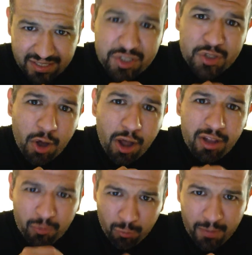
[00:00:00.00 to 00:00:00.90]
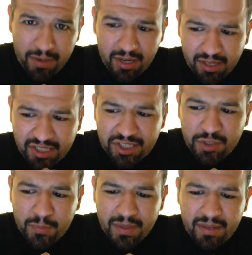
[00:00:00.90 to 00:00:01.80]
To call a woman a
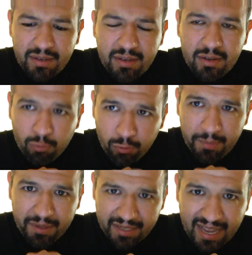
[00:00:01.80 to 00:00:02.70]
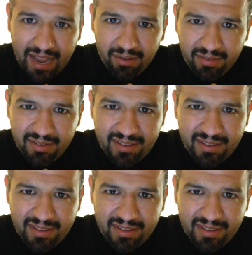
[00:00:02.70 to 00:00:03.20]
stupid woman cow.